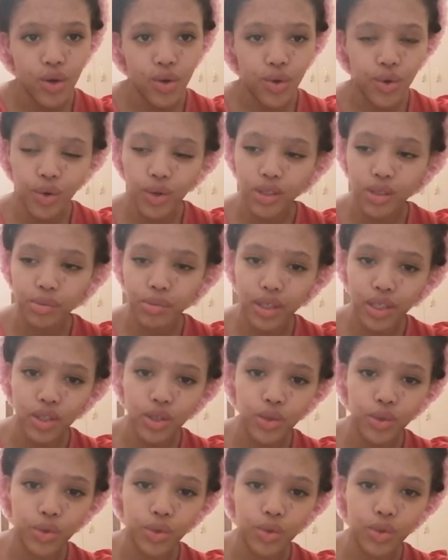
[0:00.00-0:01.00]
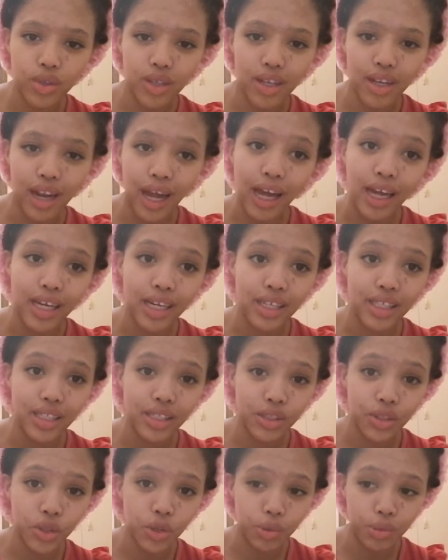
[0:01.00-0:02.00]
caused me to like
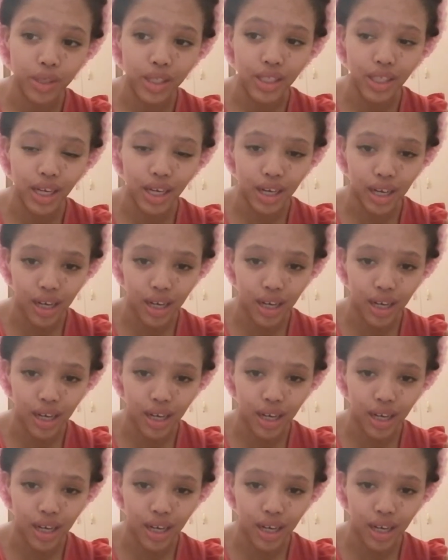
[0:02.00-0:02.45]
to be